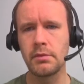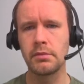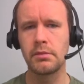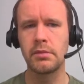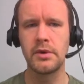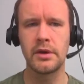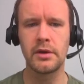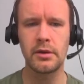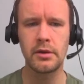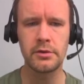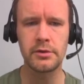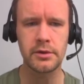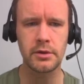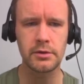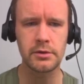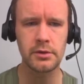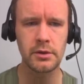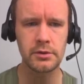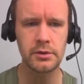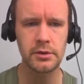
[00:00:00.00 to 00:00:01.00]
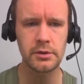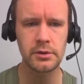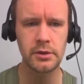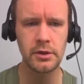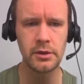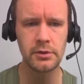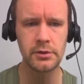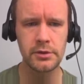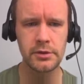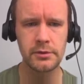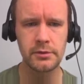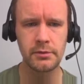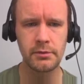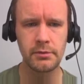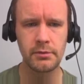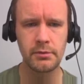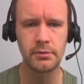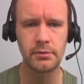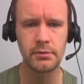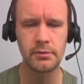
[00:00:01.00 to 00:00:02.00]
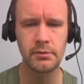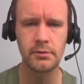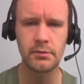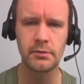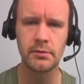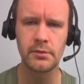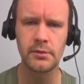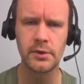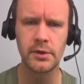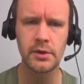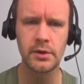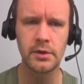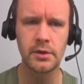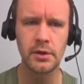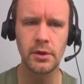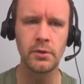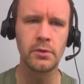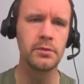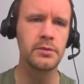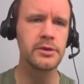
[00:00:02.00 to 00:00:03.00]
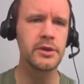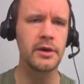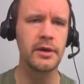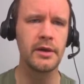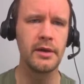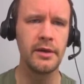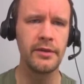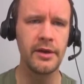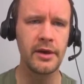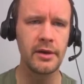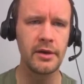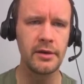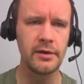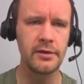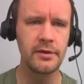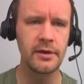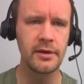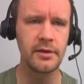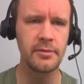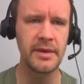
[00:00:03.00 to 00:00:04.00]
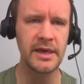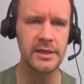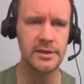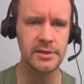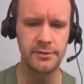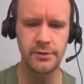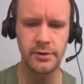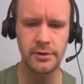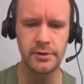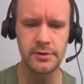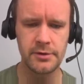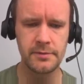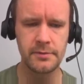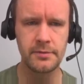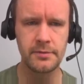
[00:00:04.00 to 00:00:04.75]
and close, close, close, close, close. Uh, oh, sorry, and then I need to take the max of those,